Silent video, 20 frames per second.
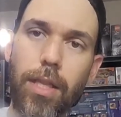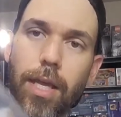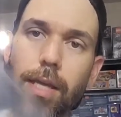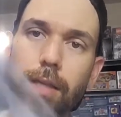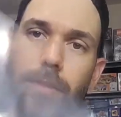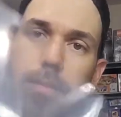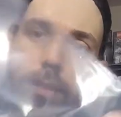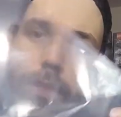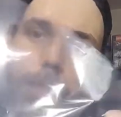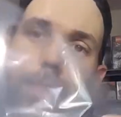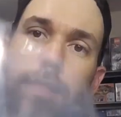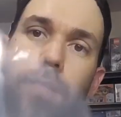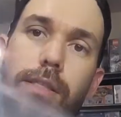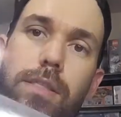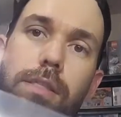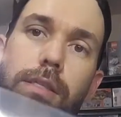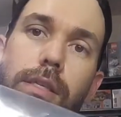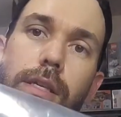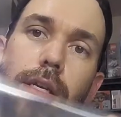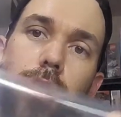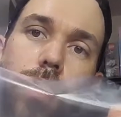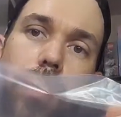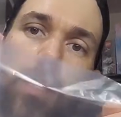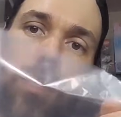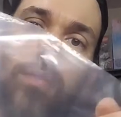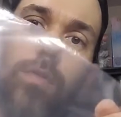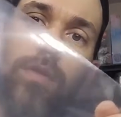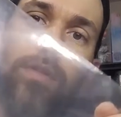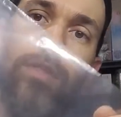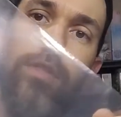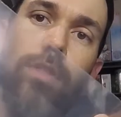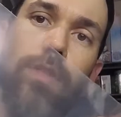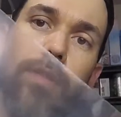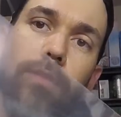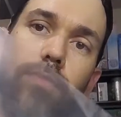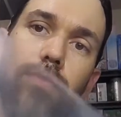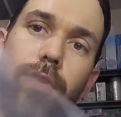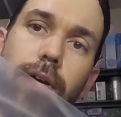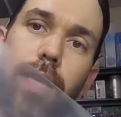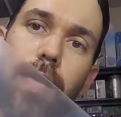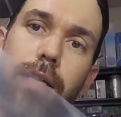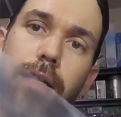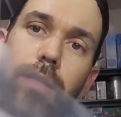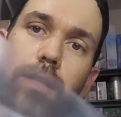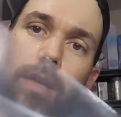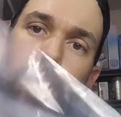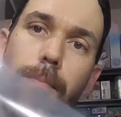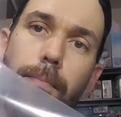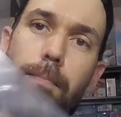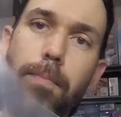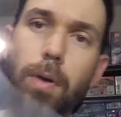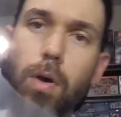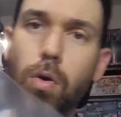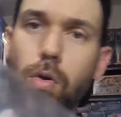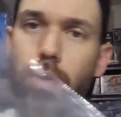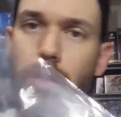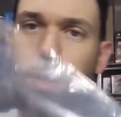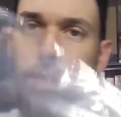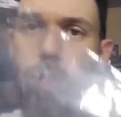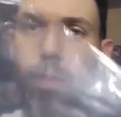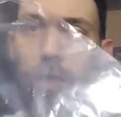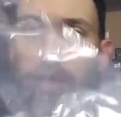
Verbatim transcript: like these, which you can find a bulk